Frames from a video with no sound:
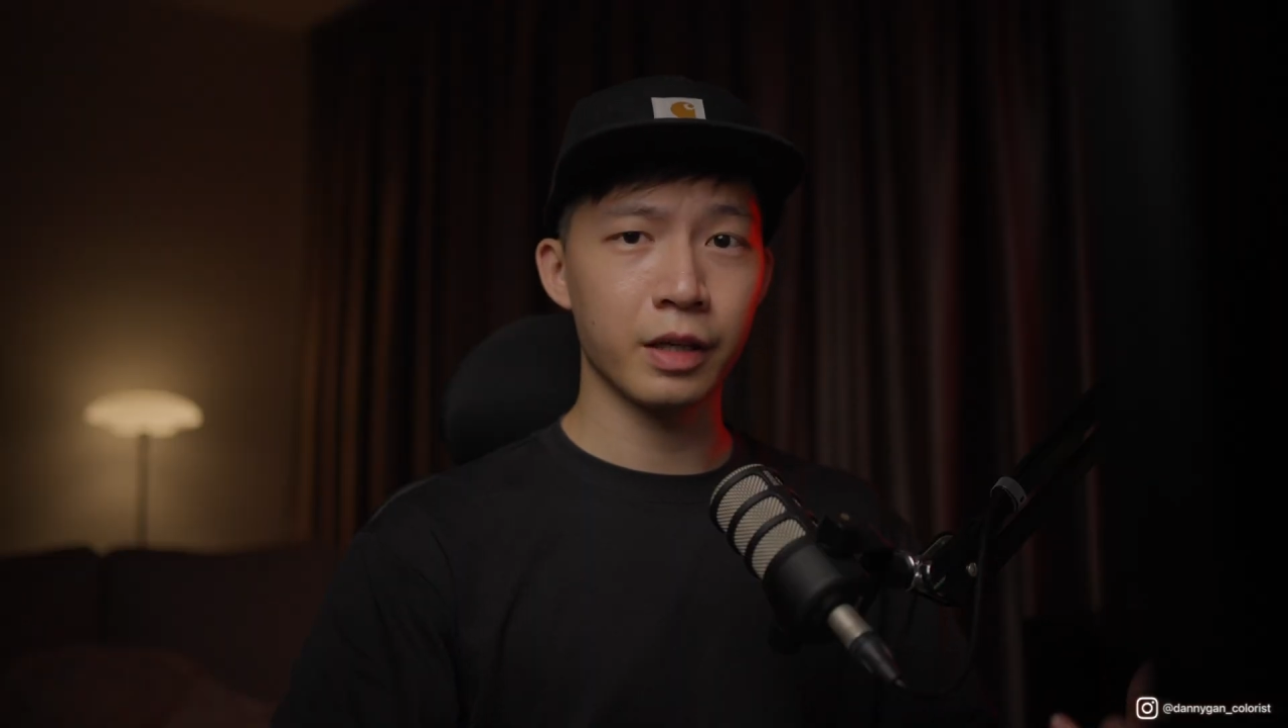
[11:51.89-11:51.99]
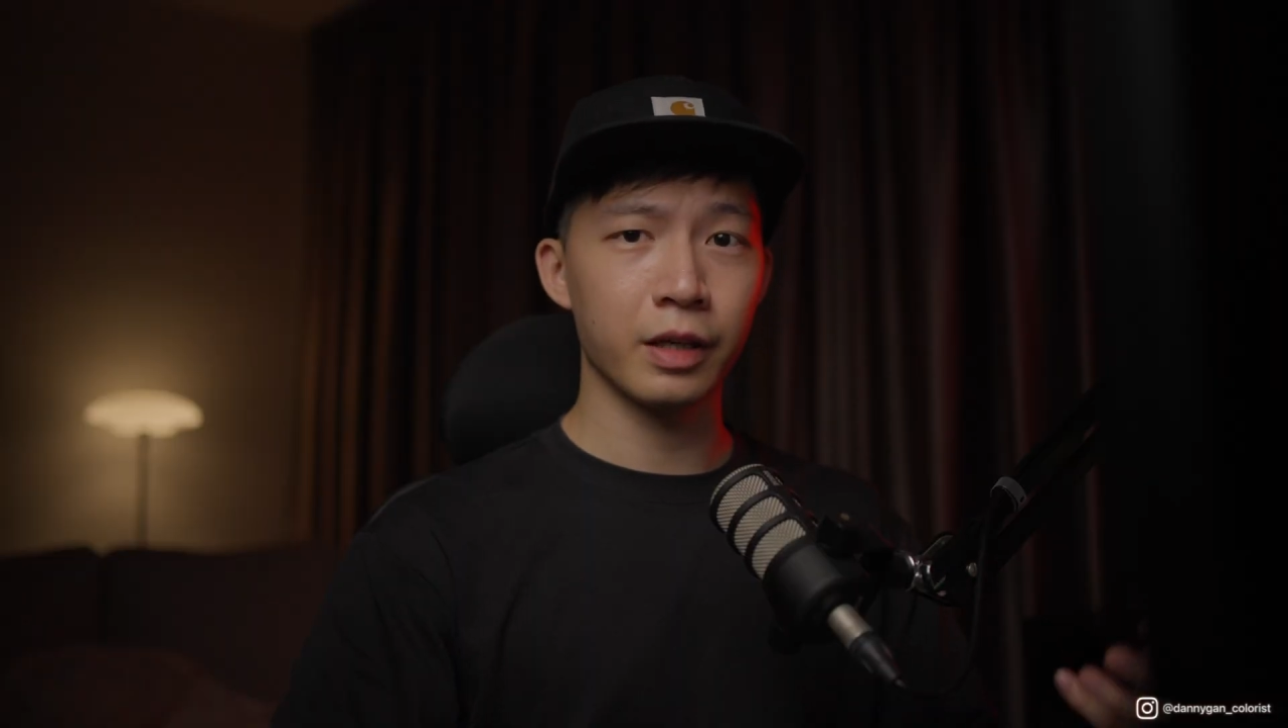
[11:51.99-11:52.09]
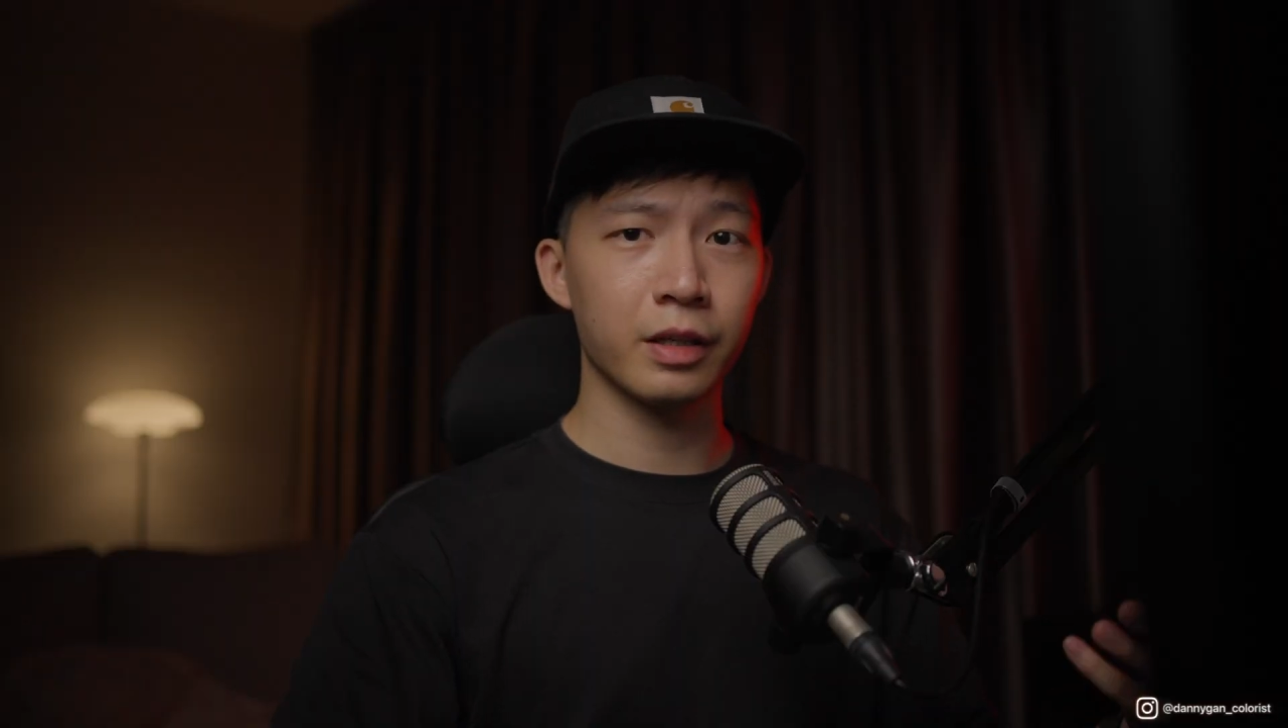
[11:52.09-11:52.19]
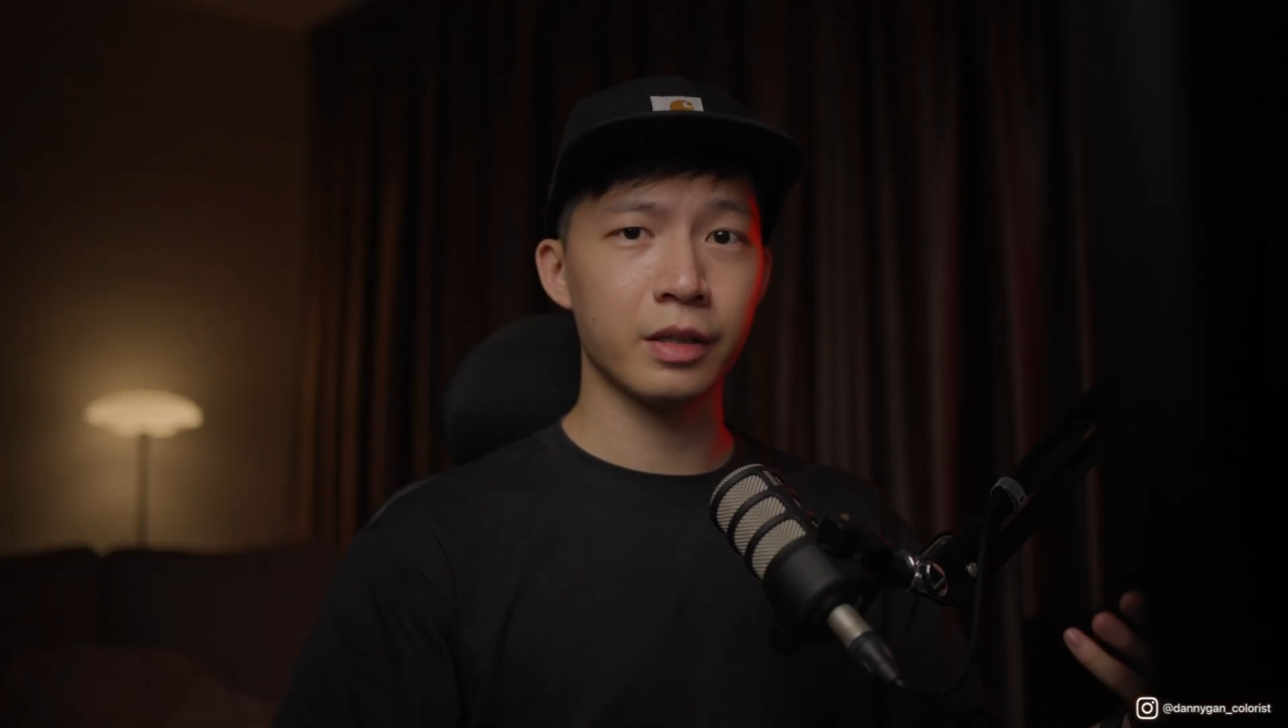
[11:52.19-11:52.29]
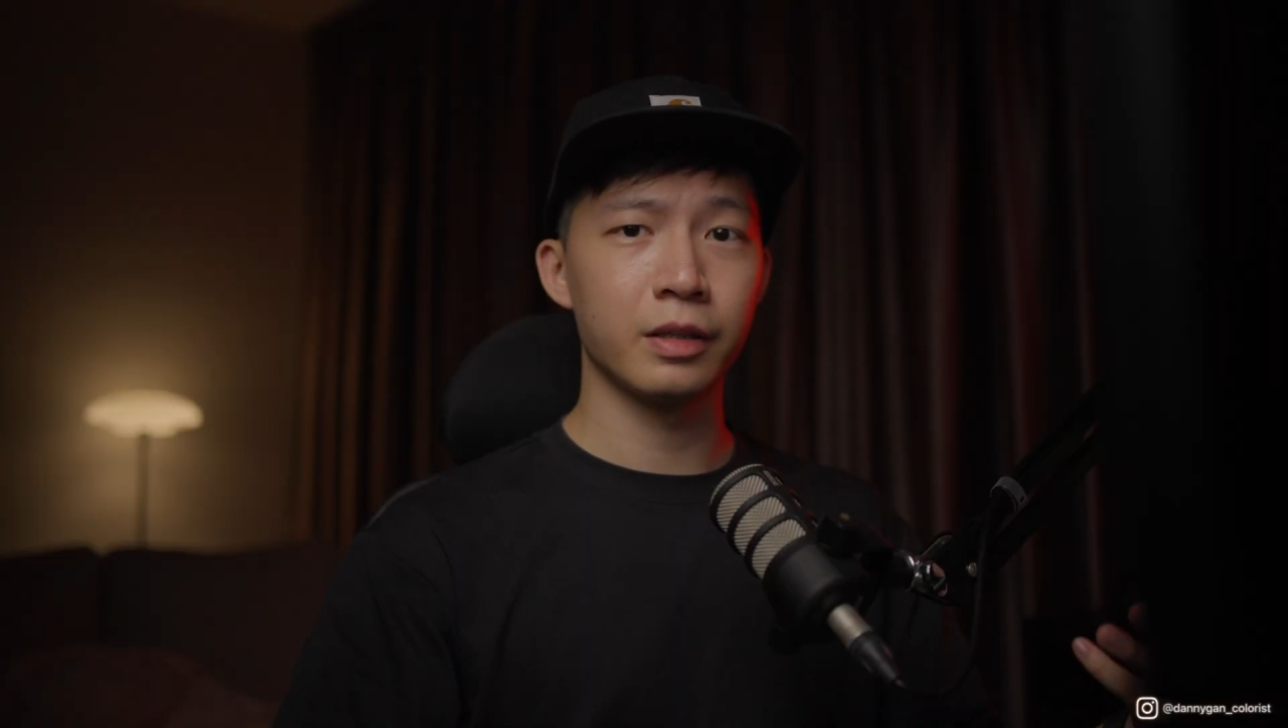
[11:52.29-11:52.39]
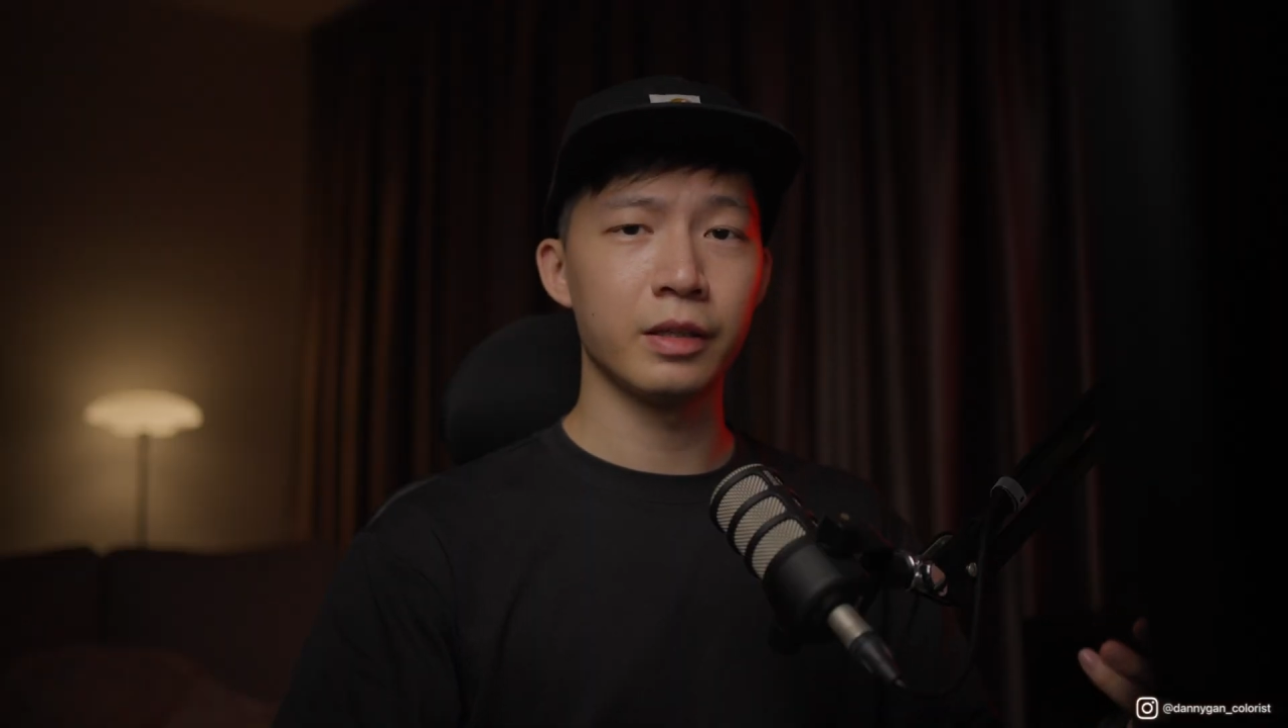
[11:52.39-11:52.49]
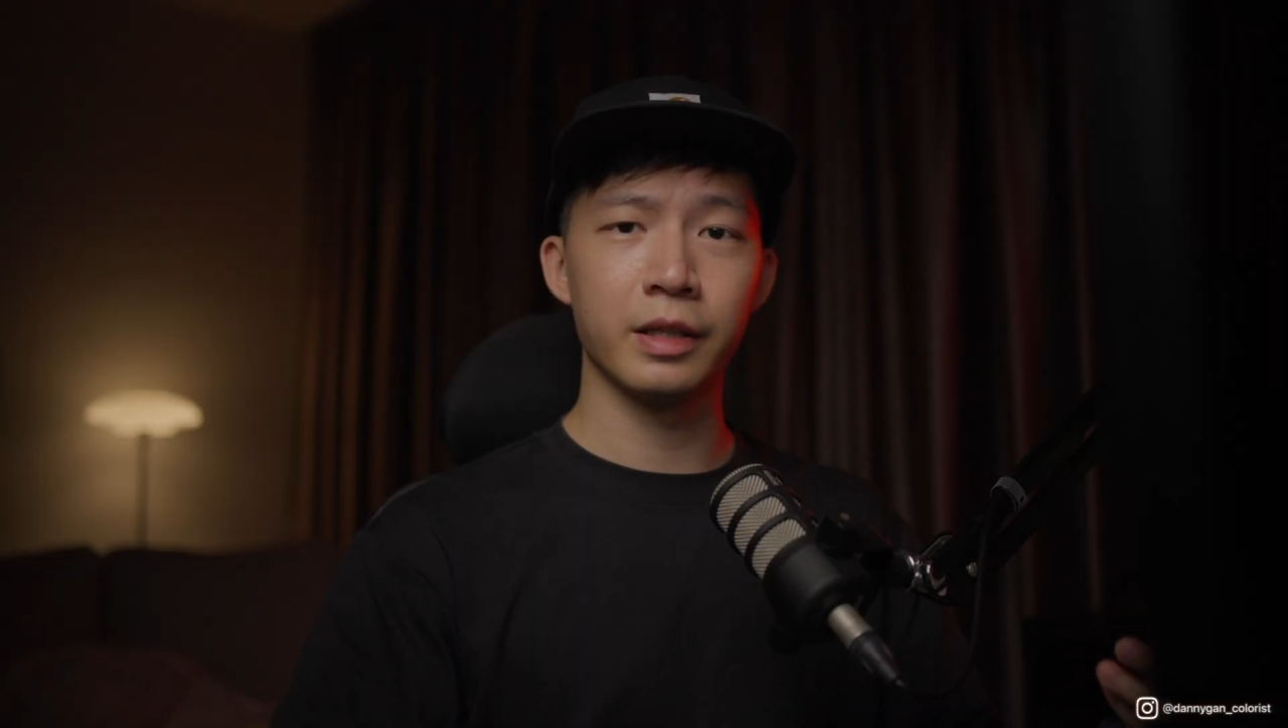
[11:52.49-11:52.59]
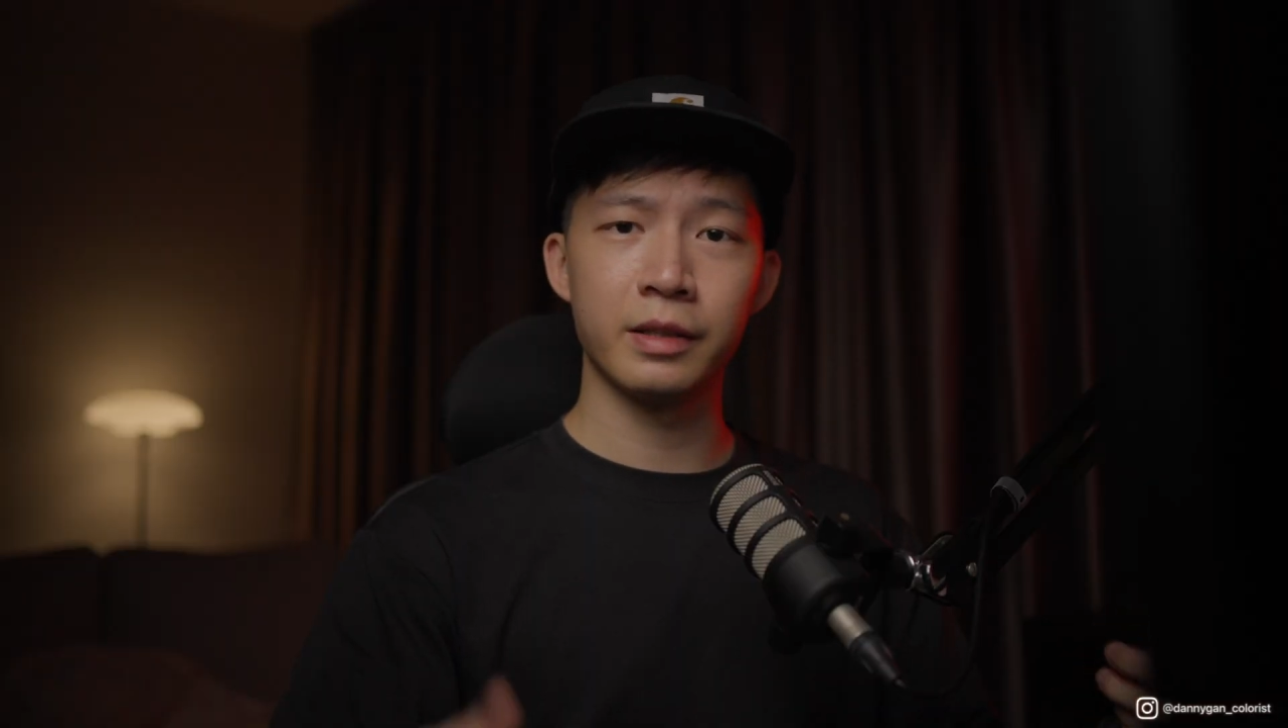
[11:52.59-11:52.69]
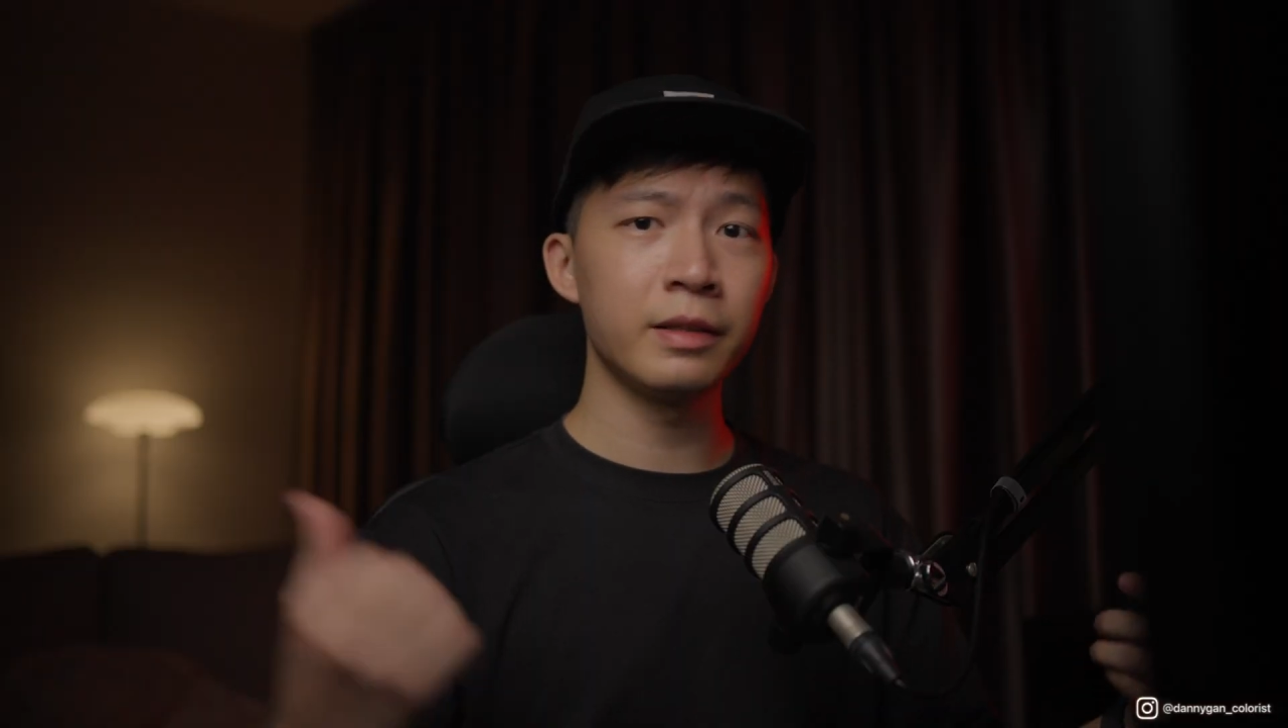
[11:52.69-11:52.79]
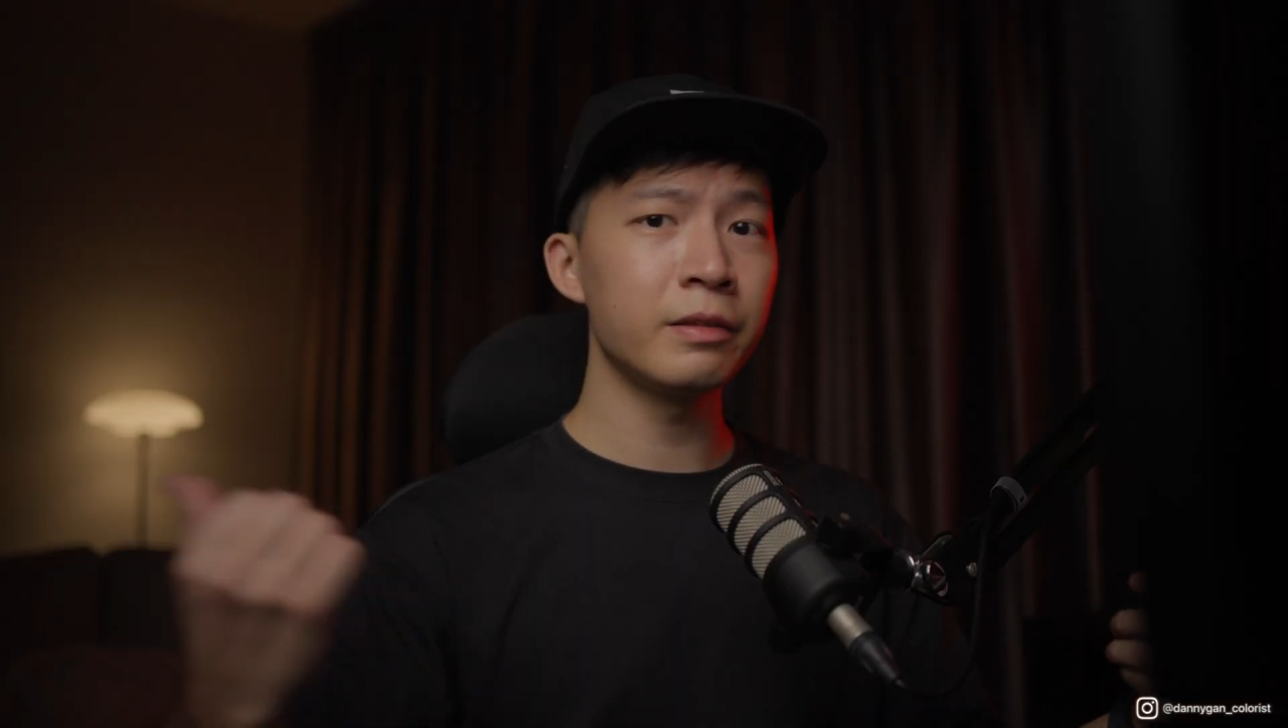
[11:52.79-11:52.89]
and
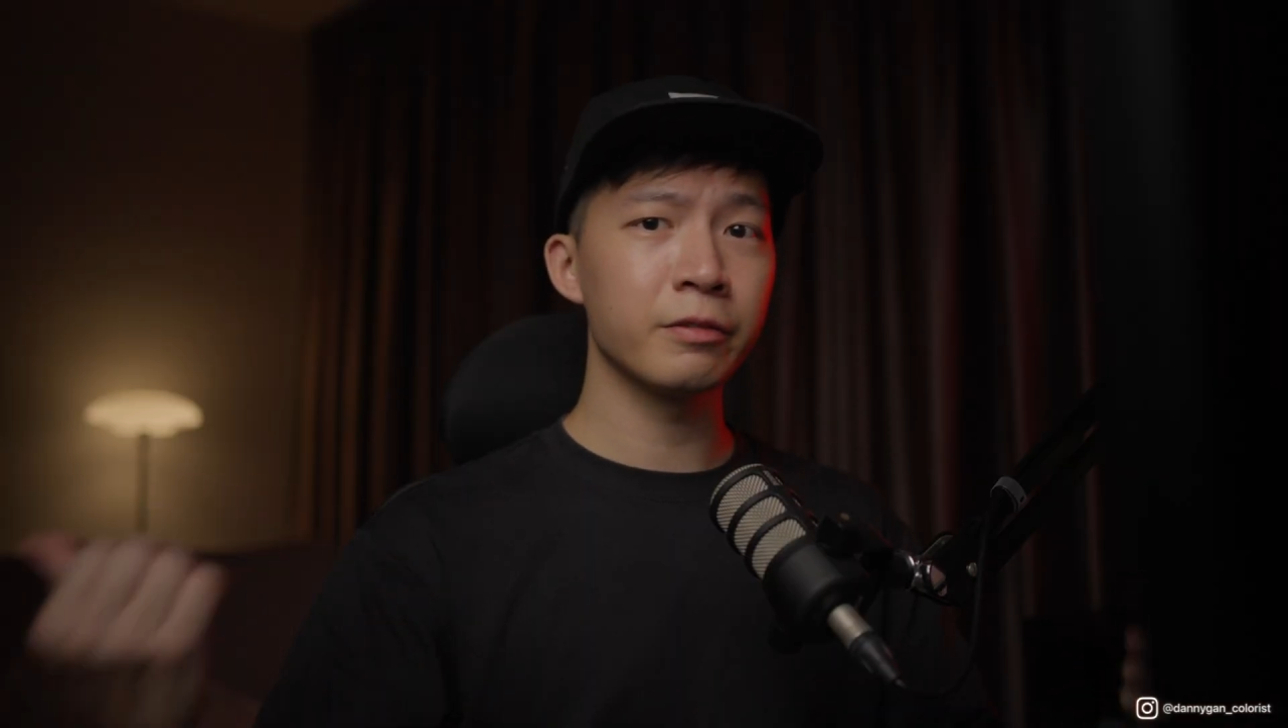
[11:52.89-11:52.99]
they did it